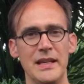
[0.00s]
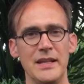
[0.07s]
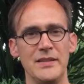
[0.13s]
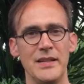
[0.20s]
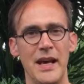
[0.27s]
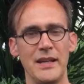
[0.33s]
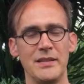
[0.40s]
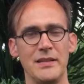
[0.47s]

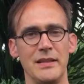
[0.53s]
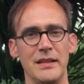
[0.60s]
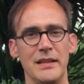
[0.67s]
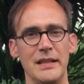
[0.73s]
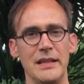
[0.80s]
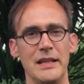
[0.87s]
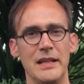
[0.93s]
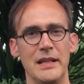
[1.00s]
is
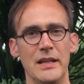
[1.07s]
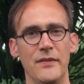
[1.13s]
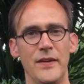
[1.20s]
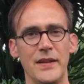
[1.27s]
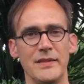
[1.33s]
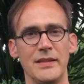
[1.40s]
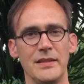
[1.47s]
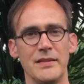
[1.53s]
actually
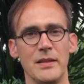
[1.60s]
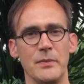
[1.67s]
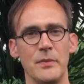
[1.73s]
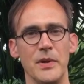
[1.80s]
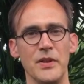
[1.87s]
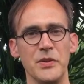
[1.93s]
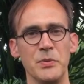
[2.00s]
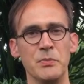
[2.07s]
affecting
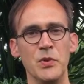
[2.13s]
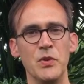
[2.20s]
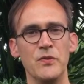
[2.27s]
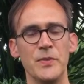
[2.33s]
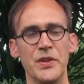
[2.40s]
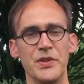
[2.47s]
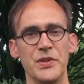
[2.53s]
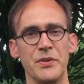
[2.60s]
someone's
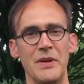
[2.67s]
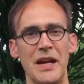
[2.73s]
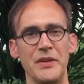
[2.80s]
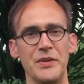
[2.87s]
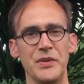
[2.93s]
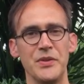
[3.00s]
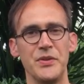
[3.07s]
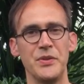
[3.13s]
movements
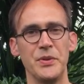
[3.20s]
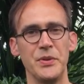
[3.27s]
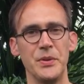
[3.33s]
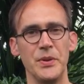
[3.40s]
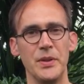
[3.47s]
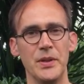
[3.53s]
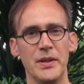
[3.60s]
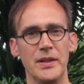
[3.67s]
around a
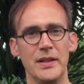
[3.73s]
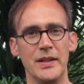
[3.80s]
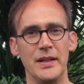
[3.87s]
store